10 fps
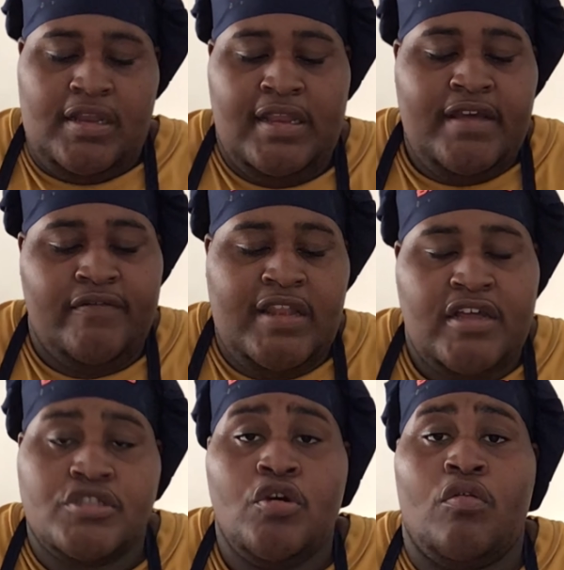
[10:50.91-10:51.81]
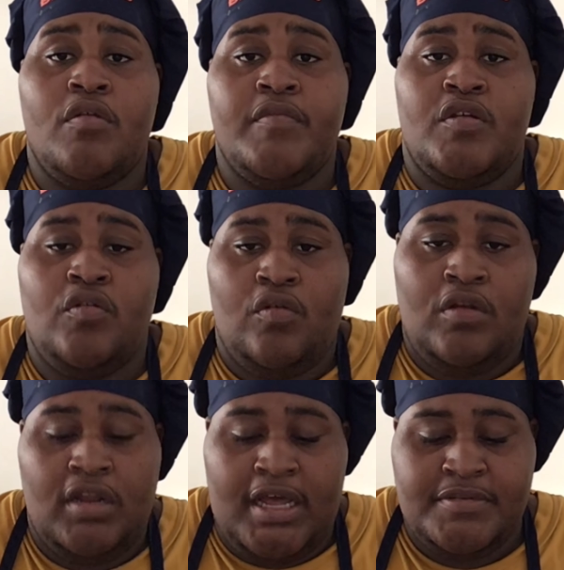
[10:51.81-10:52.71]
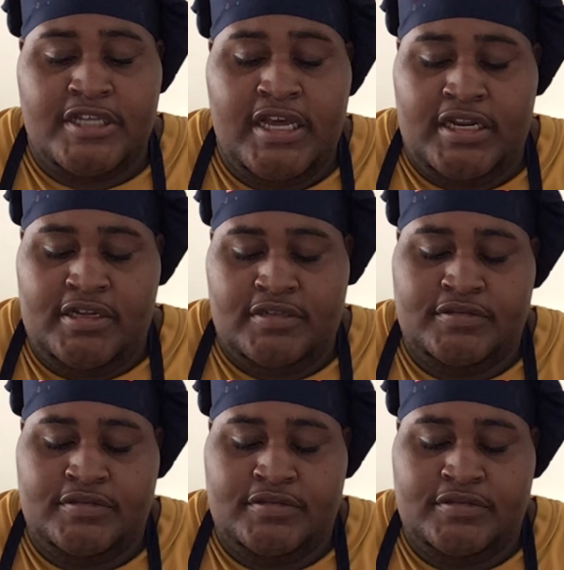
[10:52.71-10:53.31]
level out, so it won't be lopsided.